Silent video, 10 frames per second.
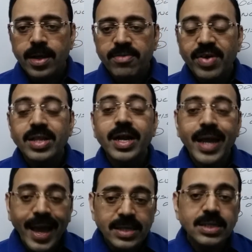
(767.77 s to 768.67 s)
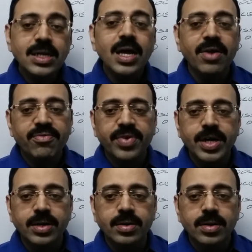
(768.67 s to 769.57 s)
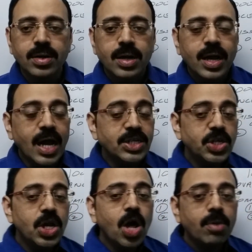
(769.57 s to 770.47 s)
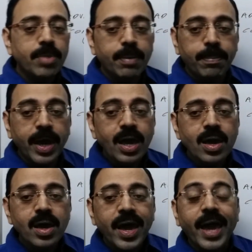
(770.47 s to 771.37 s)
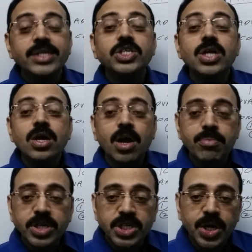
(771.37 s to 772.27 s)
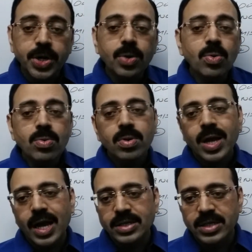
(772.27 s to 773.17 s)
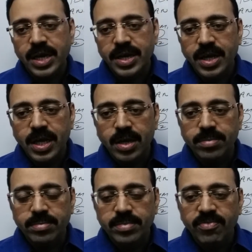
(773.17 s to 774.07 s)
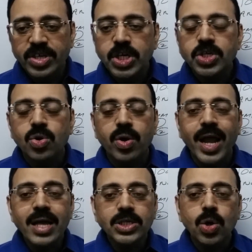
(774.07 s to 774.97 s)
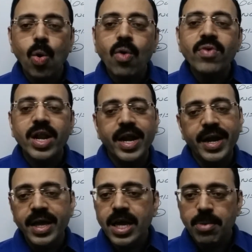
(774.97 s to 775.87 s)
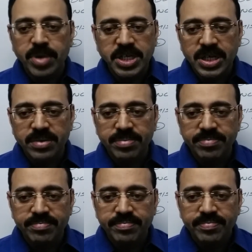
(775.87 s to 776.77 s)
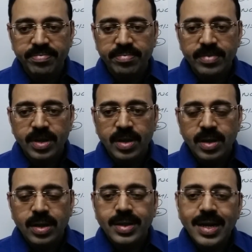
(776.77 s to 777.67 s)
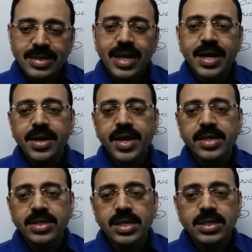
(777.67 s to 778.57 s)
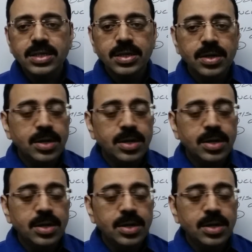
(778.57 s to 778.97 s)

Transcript: For that extra effort, consignor may pay extra commission to consignee, which is known as overriding commission. Then second case is,